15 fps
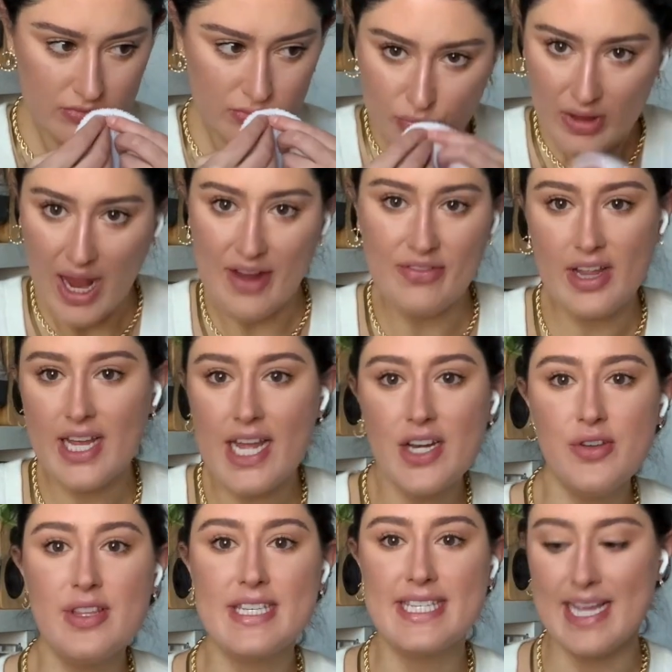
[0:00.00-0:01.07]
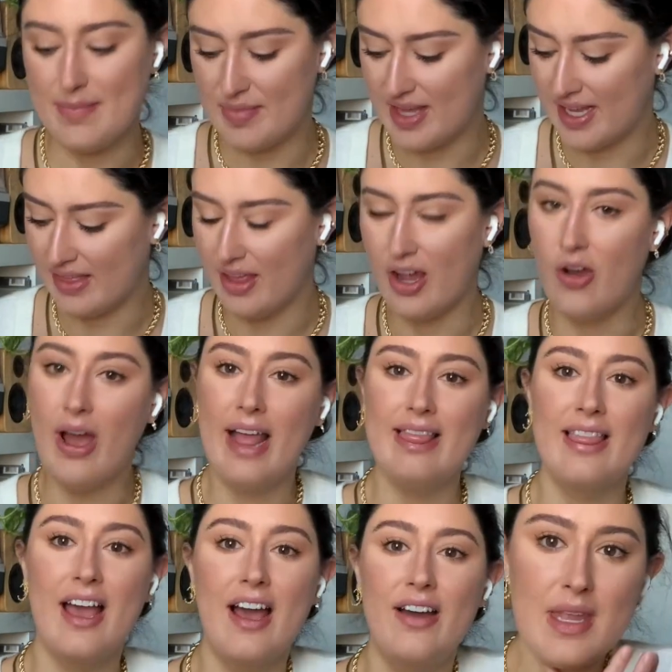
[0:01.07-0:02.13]
I feel like I do the same thing though. I
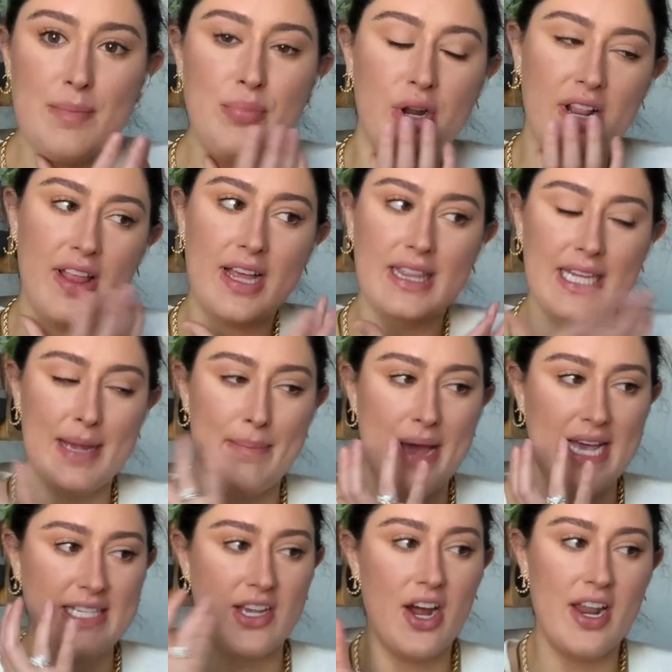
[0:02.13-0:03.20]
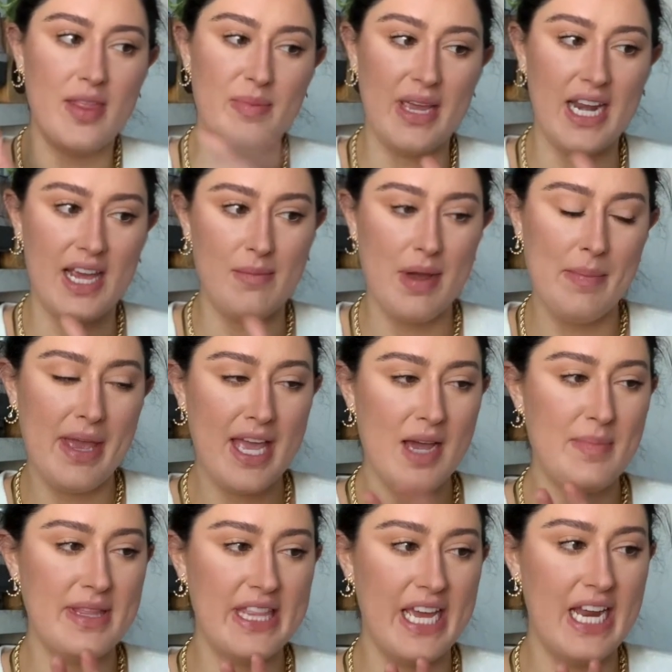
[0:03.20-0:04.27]
love putting like a lip mask on at the beginning of my
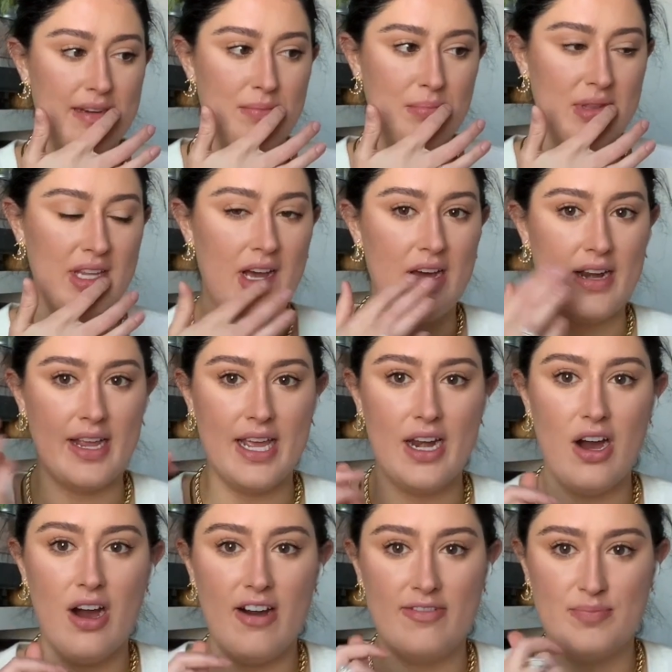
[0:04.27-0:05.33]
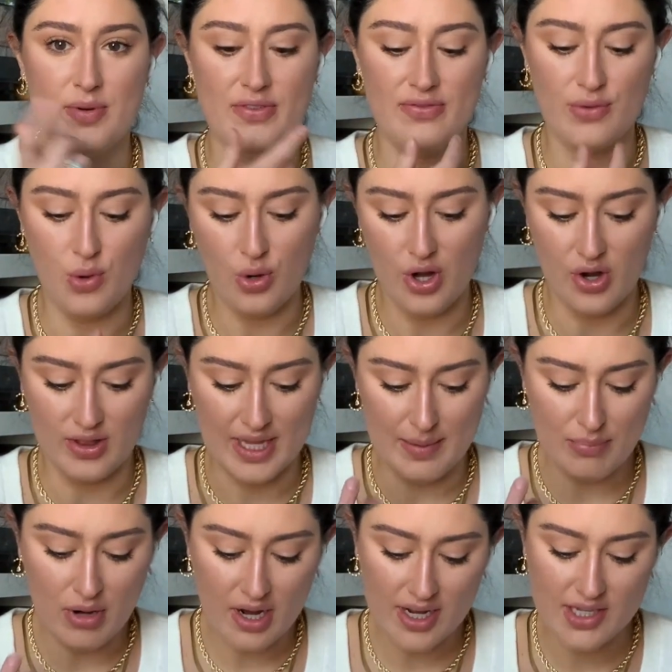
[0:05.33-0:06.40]
makeup and then blotting it off before your lip
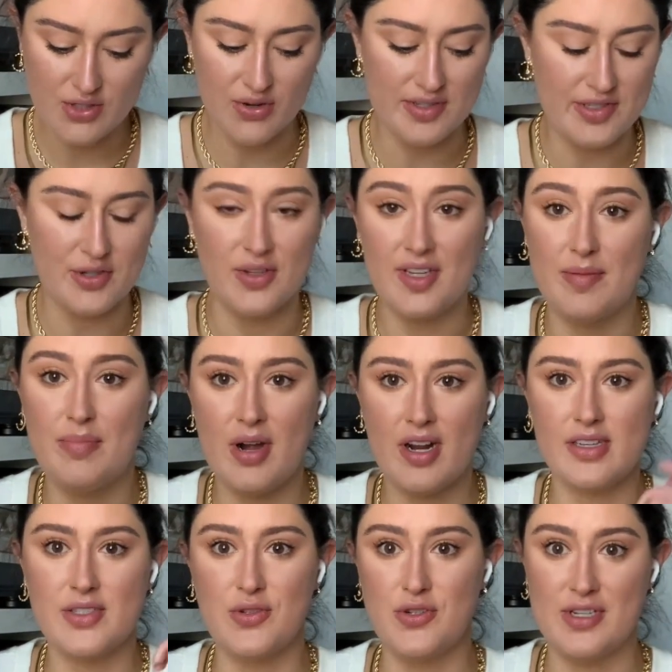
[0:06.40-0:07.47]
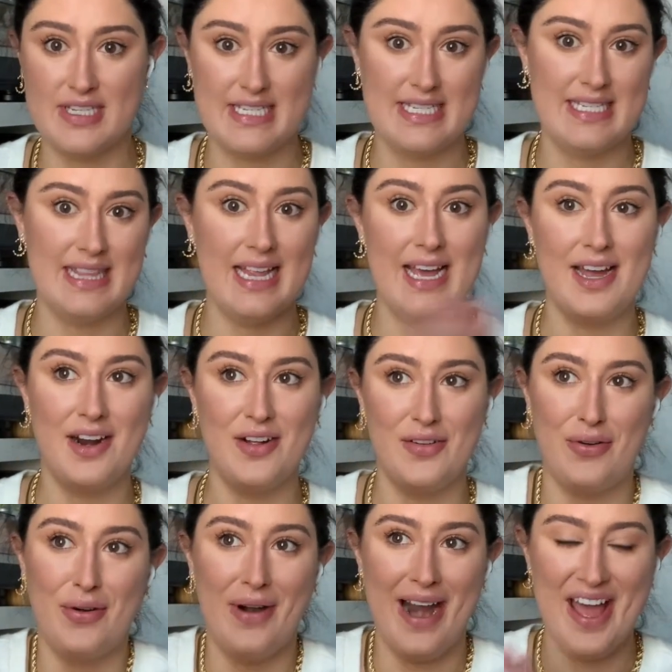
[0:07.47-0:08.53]
products, or else your lip products will just slide all
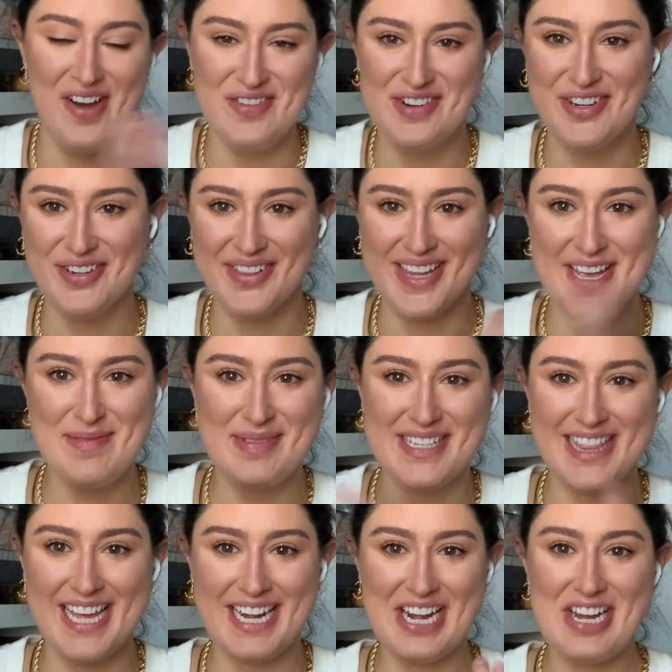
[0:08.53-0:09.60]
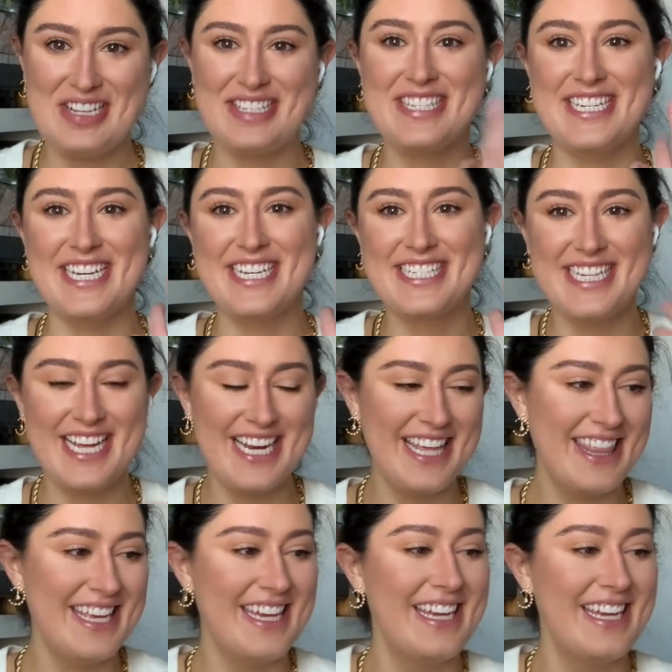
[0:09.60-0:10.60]
around your lips and like not stick to anything.